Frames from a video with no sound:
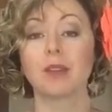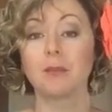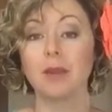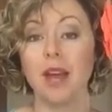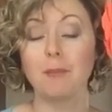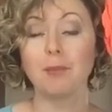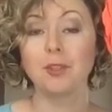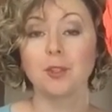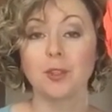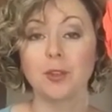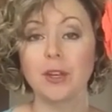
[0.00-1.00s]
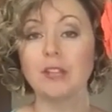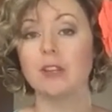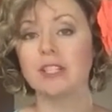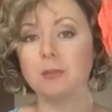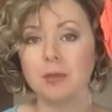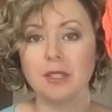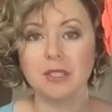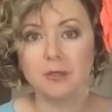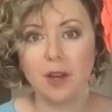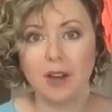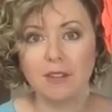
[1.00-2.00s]
I'll be happy to create recipes
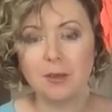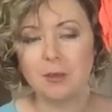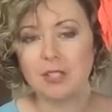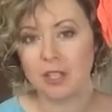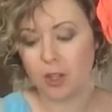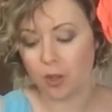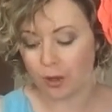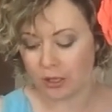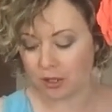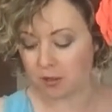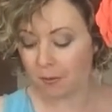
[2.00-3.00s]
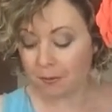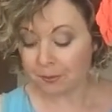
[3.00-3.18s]
if you have any particular questions,